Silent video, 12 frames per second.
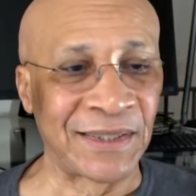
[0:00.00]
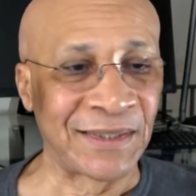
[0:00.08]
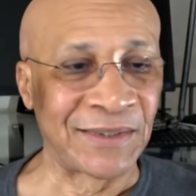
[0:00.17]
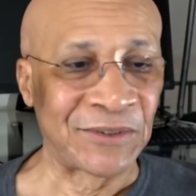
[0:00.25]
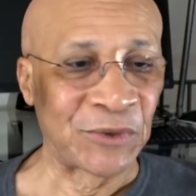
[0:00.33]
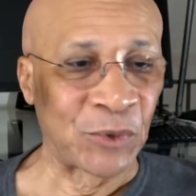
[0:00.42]

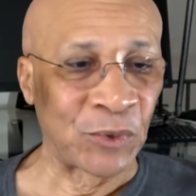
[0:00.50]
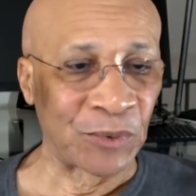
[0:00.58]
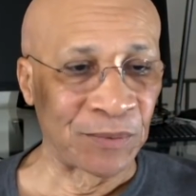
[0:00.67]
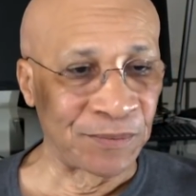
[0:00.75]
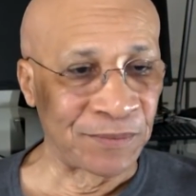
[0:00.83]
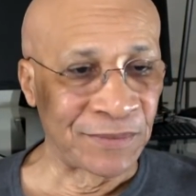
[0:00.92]
So,
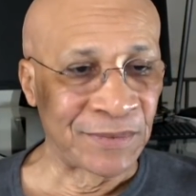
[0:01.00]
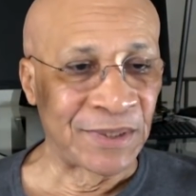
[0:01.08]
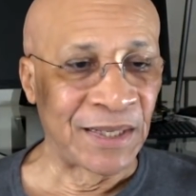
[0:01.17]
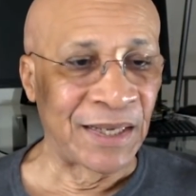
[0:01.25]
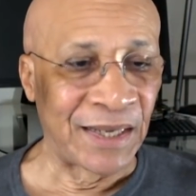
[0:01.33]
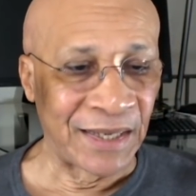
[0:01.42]

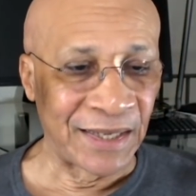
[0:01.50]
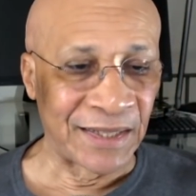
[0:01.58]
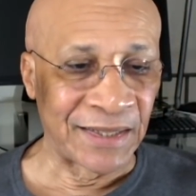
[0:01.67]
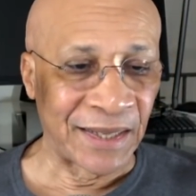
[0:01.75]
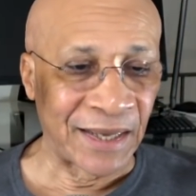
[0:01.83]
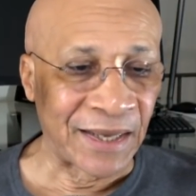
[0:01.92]
hang in
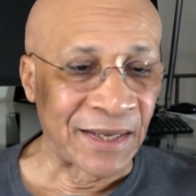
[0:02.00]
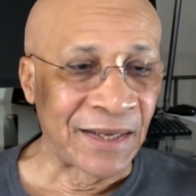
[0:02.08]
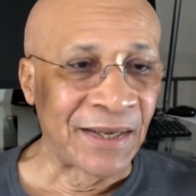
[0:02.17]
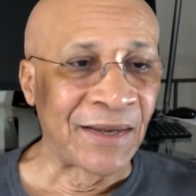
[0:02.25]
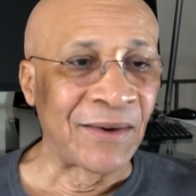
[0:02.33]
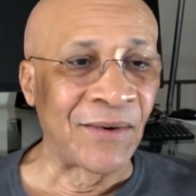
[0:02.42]
there.
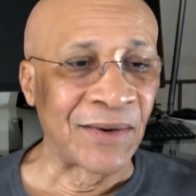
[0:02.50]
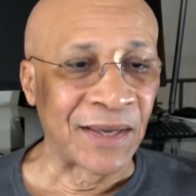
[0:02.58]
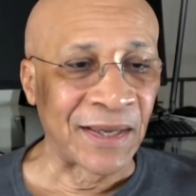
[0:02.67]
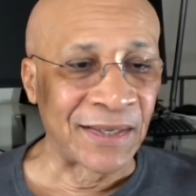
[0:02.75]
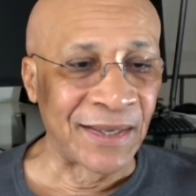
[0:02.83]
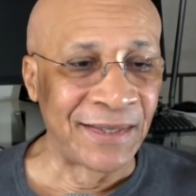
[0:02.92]

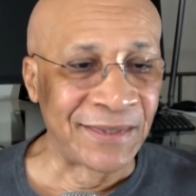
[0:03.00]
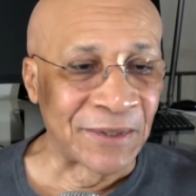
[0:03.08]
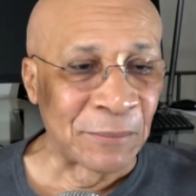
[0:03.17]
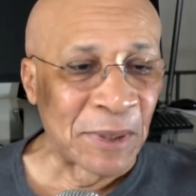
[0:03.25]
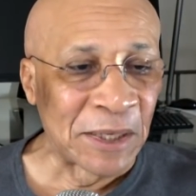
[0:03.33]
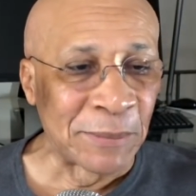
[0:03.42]
Okay,
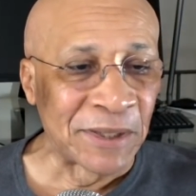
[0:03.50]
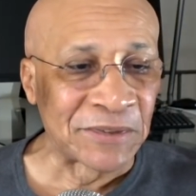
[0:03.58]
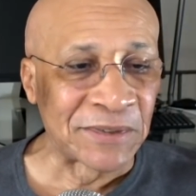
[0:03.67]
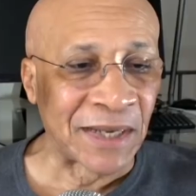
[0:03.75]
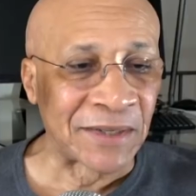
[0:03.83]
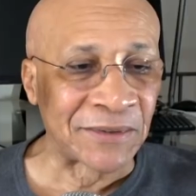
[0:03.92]
somebody mentioned
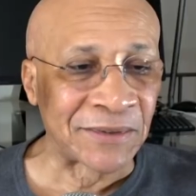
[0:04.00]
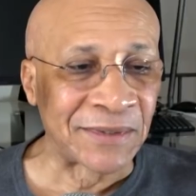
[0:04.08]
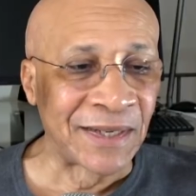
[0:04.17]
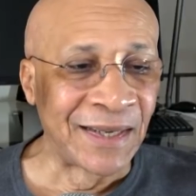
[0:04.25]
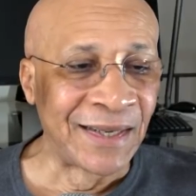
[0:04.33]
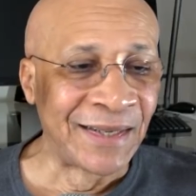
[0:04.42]
Adderall.
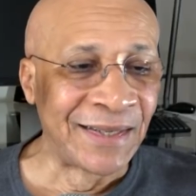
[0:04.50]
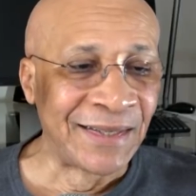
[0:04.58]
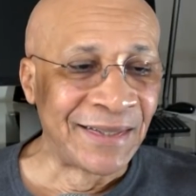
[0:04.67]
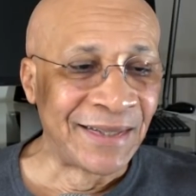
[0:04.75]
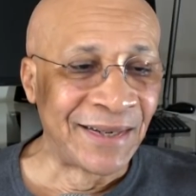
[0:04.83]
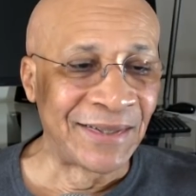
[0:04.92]

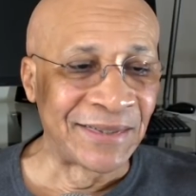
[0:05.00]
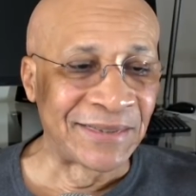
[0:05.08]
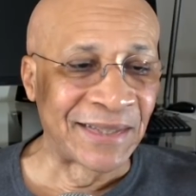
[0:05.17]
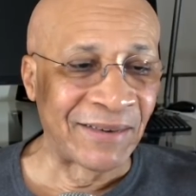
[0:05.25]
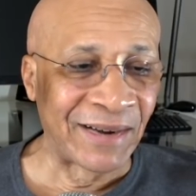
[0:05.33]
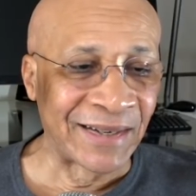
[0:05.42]

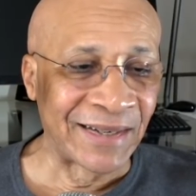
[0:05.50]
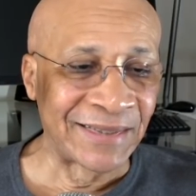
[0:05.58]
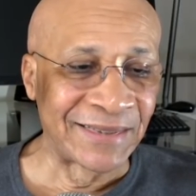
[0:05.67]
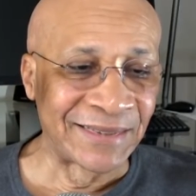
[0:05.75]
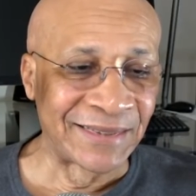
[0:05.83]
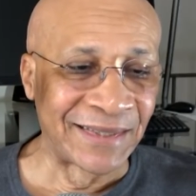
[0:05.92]
Sarah
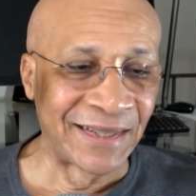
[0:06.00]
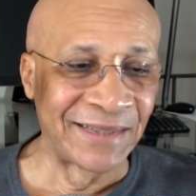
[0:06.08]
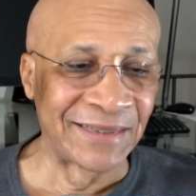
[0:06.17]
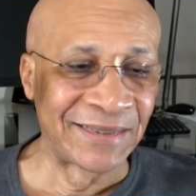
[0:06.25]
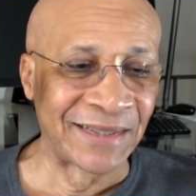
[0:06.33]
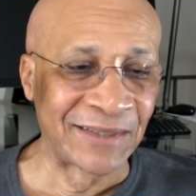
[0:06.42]
Glency
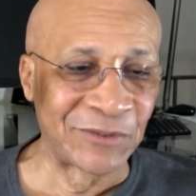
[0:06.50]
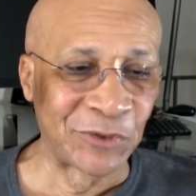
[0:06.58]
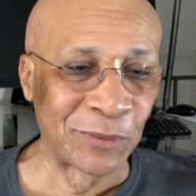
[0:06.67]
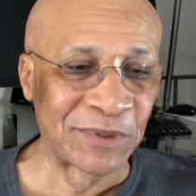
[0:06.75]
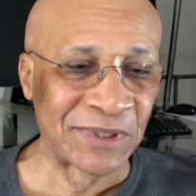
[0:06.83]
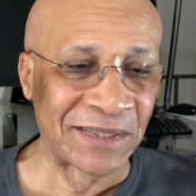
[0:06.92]
said
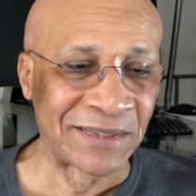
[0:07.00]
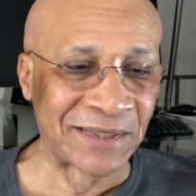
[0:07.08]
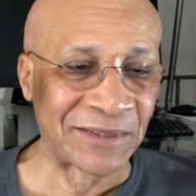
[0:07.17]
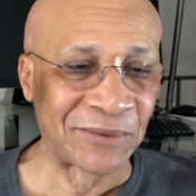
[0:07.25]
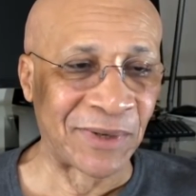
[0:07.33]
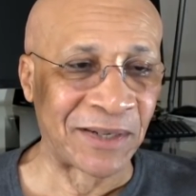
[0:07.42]
Trump is addicted
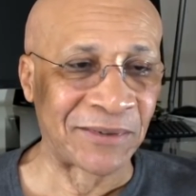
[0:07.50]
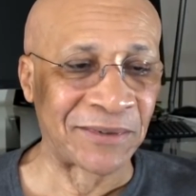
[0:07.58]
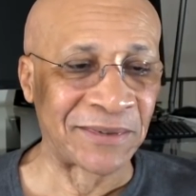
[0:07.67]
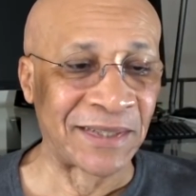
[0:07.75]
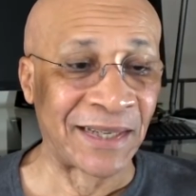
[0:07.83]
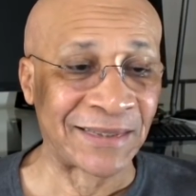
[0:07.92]
to Adderall.
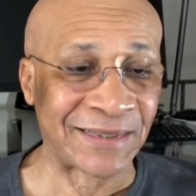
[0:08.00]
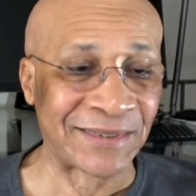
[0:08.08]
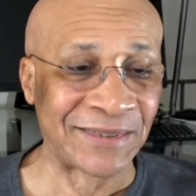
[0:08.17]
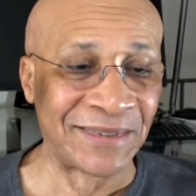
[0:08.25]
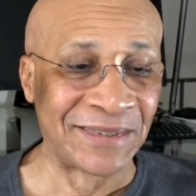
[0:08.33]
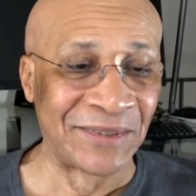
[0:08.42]
Yes, you're
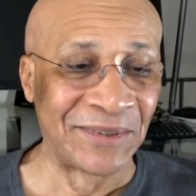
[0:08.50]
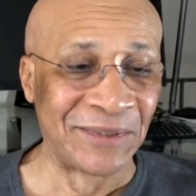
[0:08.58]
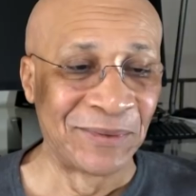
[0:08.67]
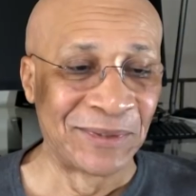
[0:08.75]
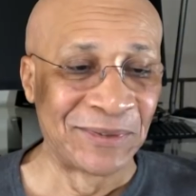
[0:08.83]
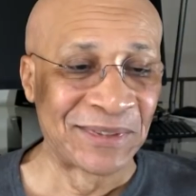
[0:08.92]
not the only
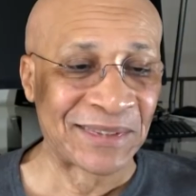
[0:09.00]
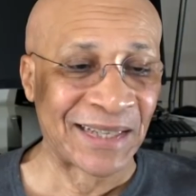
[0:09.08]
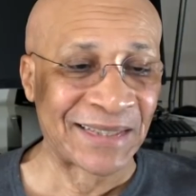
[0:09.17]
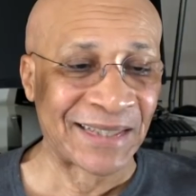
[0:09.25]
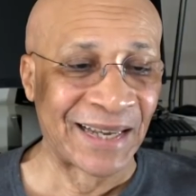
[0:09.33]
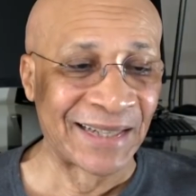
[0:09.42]
one who
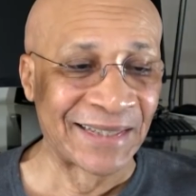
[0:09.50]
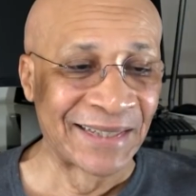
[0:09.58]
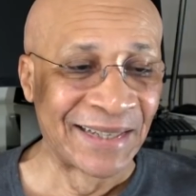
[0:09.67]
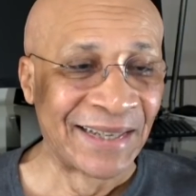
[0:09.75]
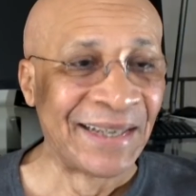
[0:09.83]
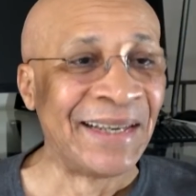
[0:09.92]
said that.
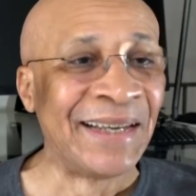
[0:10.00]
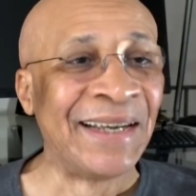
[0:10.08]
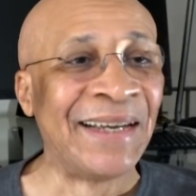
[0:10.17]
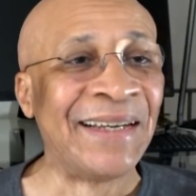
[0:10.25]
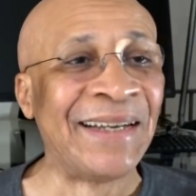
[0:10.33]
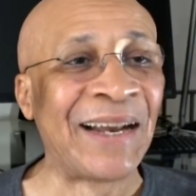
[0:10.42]

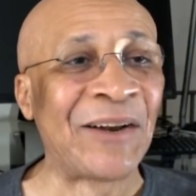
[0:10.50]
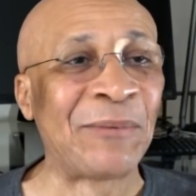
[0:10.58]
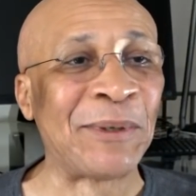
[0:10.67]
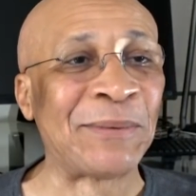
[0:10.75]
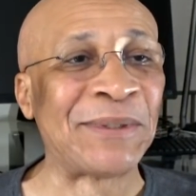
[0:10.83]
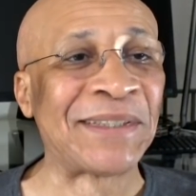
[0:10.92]
A lot of
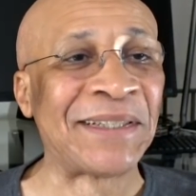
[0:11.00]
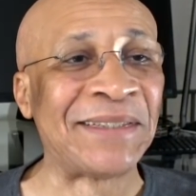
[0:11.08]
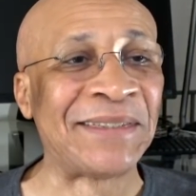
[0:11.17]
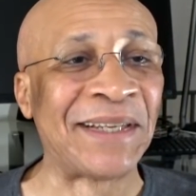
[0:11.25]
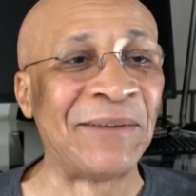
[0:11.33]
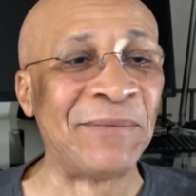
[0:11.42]
people said the
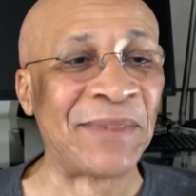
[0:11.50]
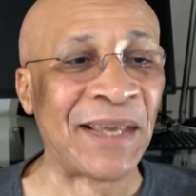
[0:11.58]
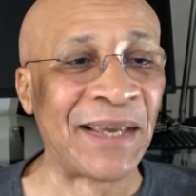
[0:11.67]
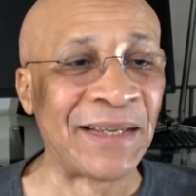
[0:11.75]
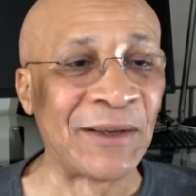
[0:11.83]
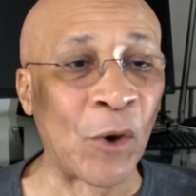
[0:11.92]
same
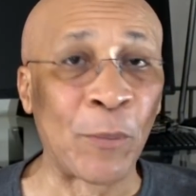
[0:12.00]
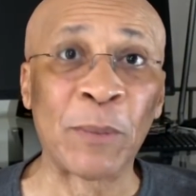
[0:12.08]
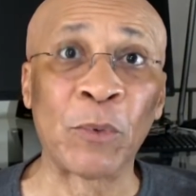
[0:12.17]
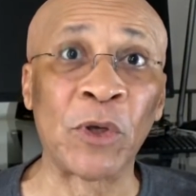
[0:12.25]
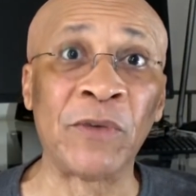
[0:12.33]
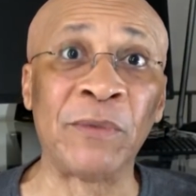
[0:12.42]
thing, or
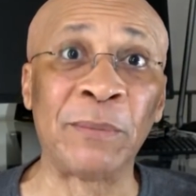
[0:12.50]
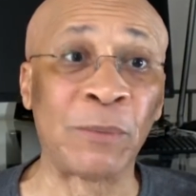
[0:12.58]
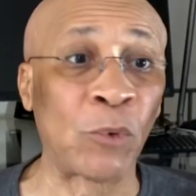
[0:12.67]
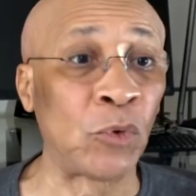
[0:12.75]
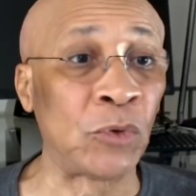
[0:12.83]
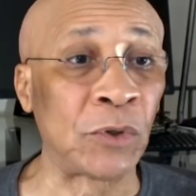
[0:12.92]
even
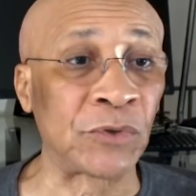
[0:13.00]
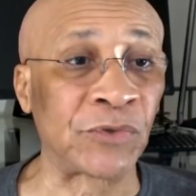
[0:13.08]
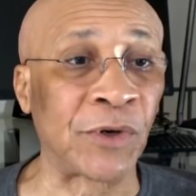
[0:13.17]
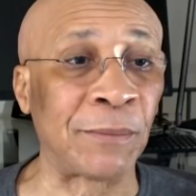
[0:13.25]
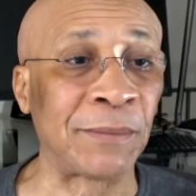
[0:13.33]
people who know Trump.